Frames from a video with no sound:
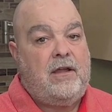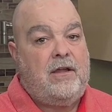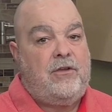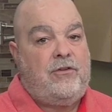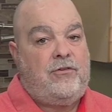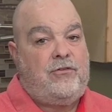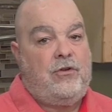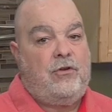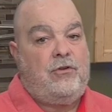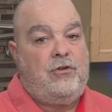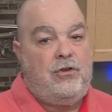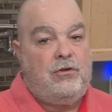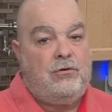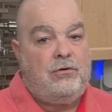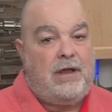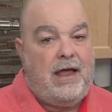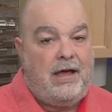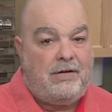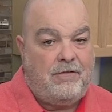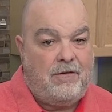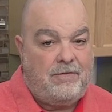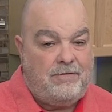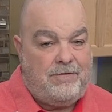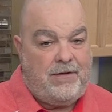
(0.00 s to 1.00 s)
So you would
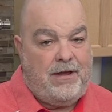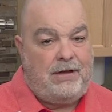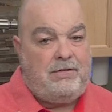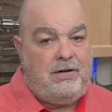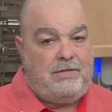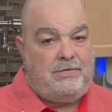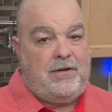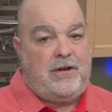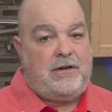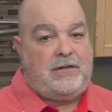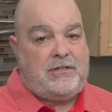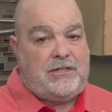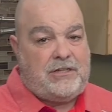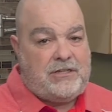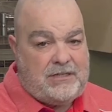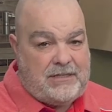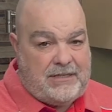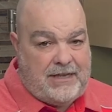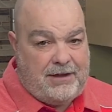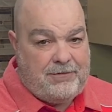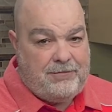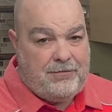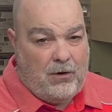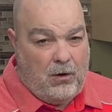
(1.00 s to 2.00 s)
have a very, very
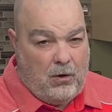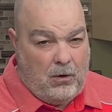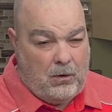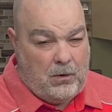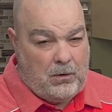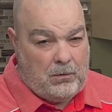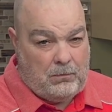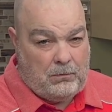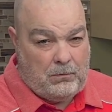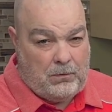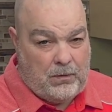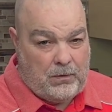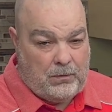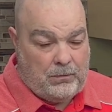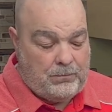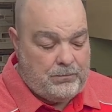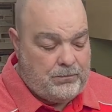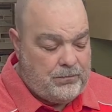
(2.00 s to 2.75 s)
stiff, hard roux.